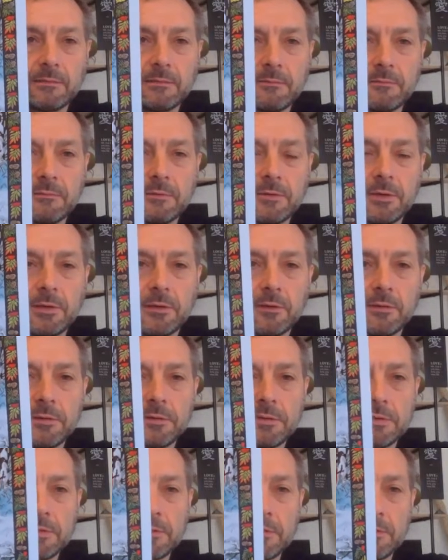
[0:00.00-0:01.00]
right
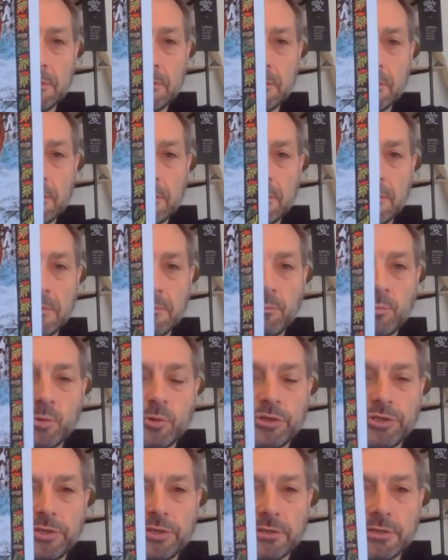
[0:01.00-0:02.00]
onto the
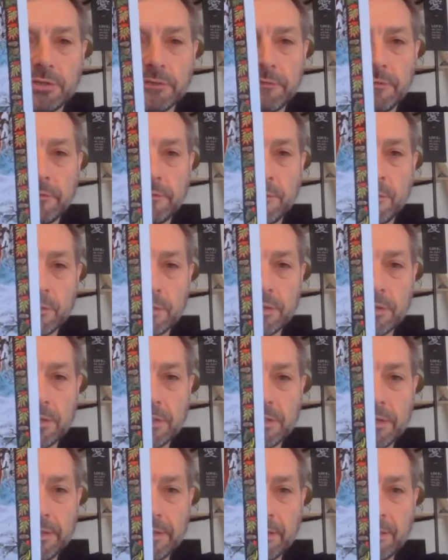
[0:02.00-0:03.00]
bushiness of the fox's
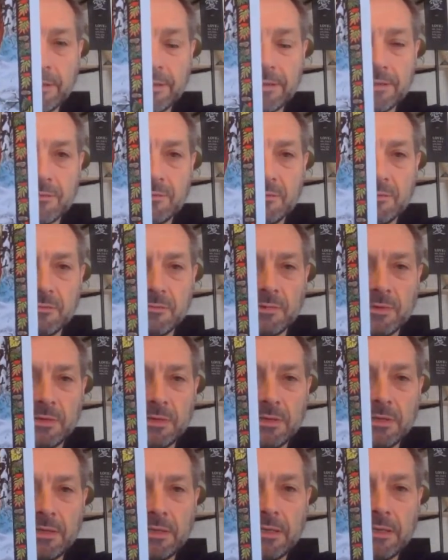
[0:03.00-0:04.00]
tail. It's
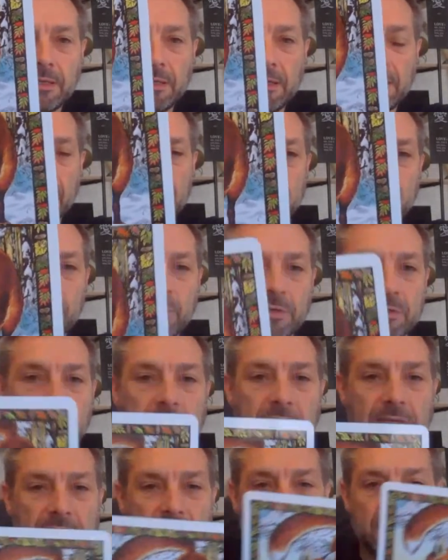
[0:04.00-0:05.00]
almost like
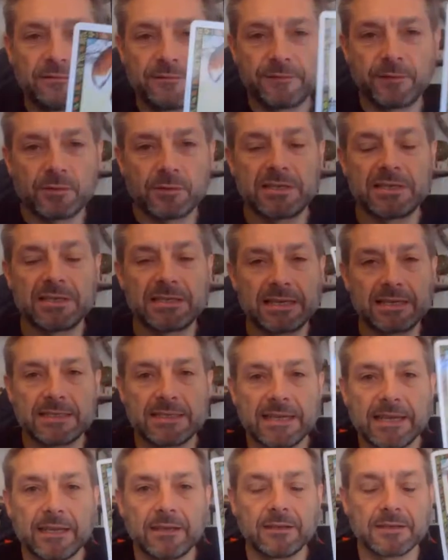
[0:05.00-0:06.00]
that's the fox's
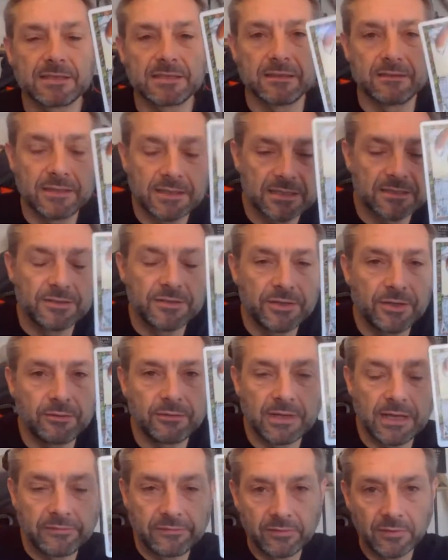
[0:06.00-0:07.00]
antenna. So this new
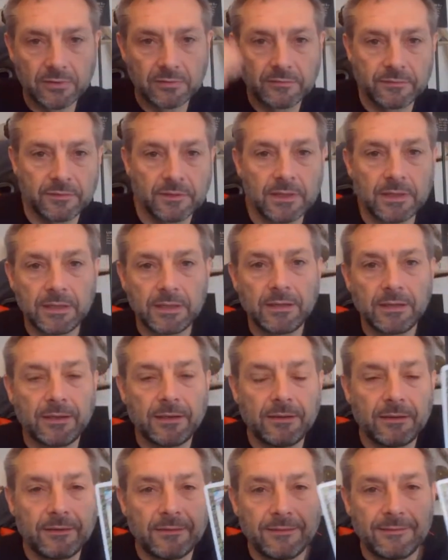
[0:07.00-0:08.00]
level of,
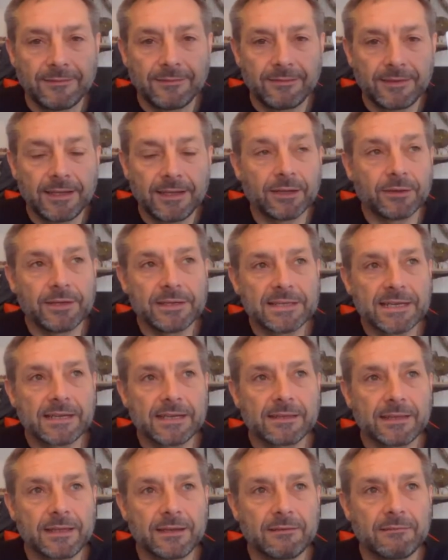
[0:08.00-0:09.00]
you
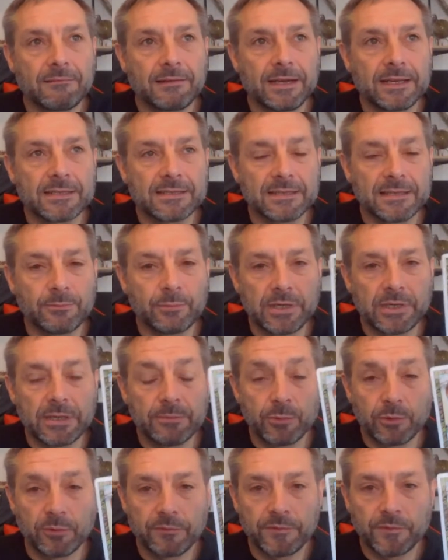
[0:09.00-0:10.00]
take that rest, and then when you
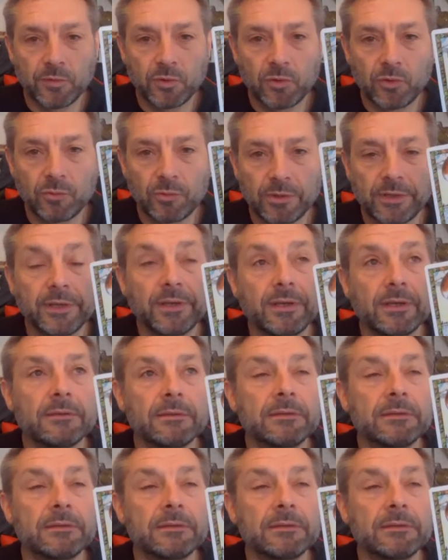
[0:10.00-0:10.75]
move forward,